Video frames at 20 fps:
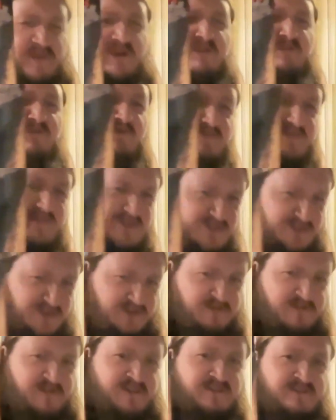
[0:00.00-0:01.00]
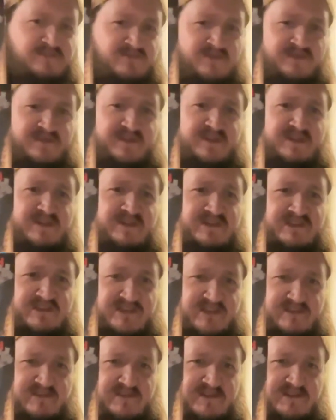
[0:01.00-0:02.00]
that I will be showing within this
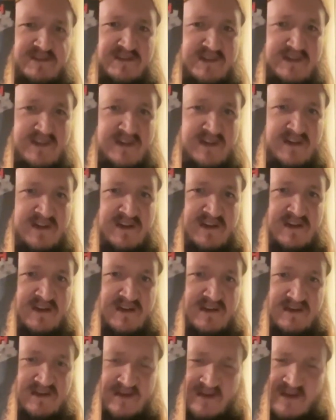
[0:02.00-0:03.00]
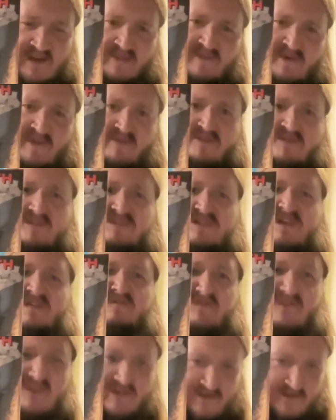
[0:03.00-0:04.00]
series, that came out the
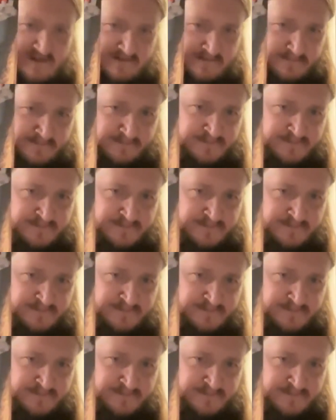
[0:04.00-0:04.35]
same year,